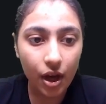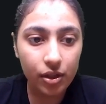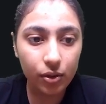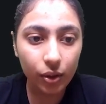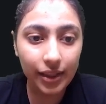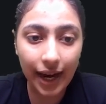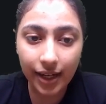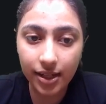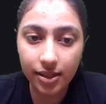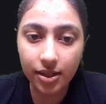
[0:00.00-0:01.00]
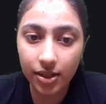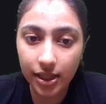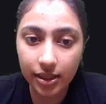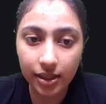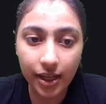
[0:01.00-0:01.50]
So that is the
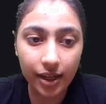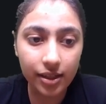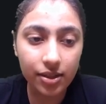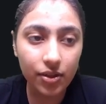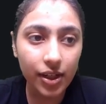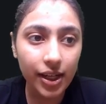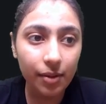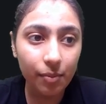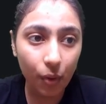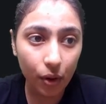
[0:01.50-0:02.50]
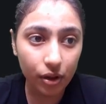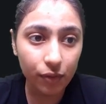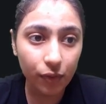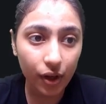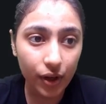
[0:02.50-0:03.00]
reason that it's really important for